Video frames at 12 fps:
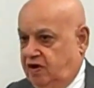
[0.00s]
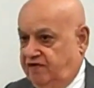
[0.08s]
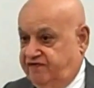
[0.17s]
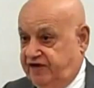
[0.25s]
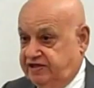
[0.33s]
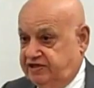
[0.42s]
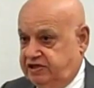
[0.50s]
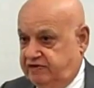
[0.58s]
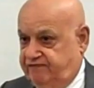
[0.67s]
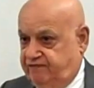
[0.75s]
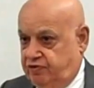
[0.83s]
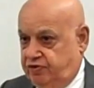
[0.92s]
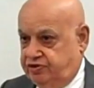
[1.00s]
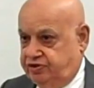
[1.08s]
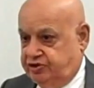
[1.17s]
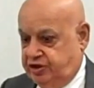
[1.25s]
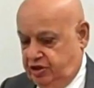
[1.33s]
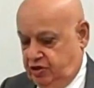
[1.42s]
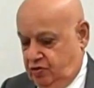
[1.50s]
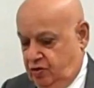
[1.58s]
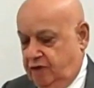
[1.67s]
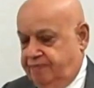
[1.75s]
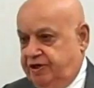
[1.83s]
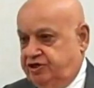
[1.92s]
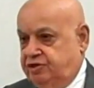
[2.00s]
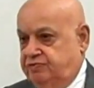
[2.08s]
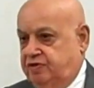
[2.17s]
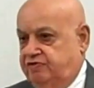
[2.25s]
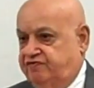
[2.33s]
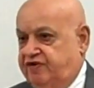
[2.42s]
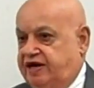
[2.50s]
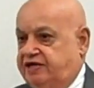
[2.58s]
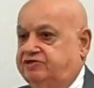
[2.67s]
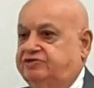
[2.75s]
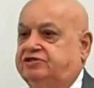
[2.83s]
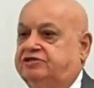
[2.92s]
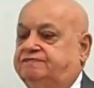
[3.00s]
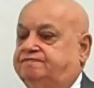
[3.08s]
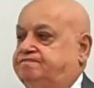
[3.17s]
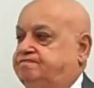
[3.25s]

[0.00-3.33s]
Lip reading: offensive force in cooperation with France.